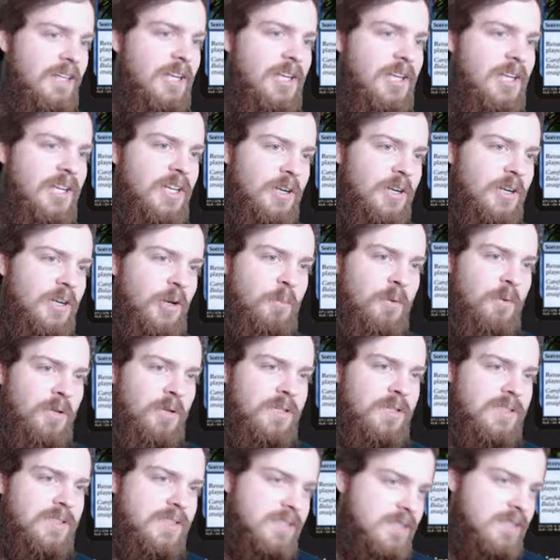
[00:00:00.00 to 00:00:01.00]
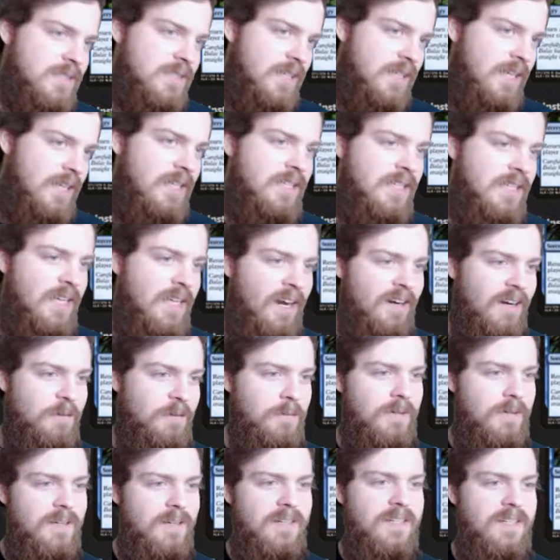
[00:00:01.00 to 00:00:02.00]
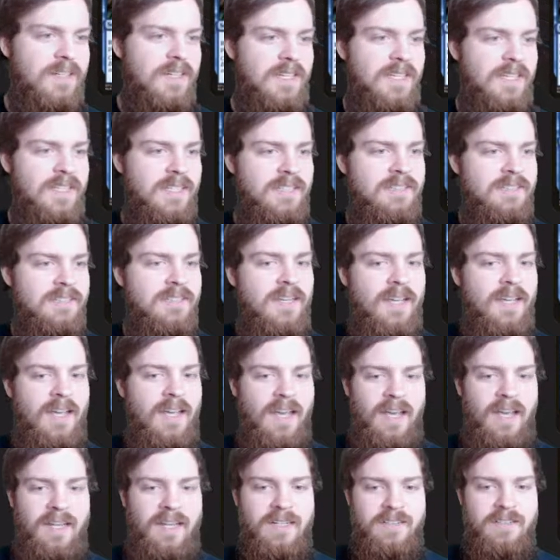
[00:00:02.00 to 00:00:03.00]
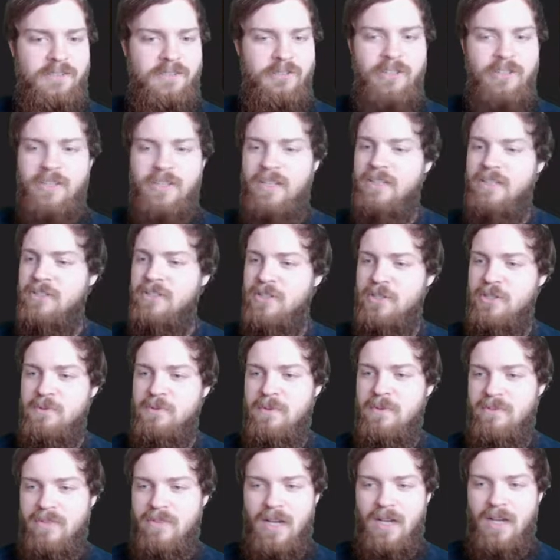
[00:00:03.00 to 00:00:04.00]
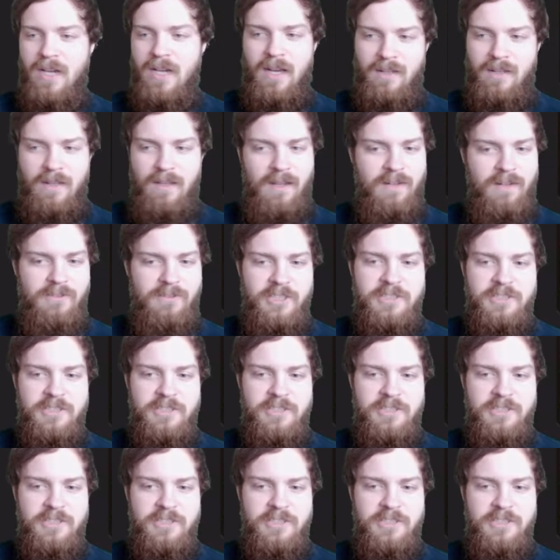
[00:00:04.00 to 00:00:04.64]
Nicol Bolas in the artwork again, and again, since we've got a lot of